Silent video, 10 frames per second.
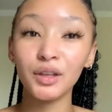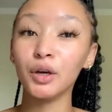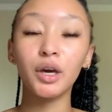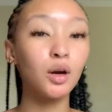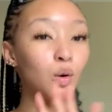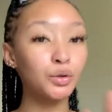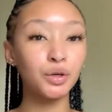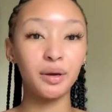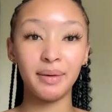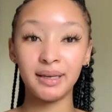Okay, also
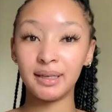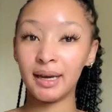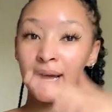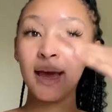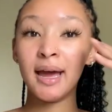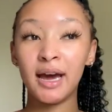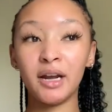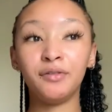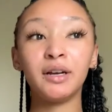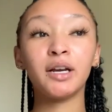amazing. And
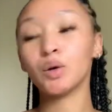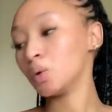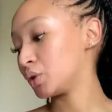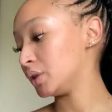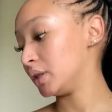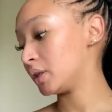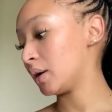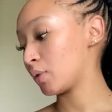I feel like it also did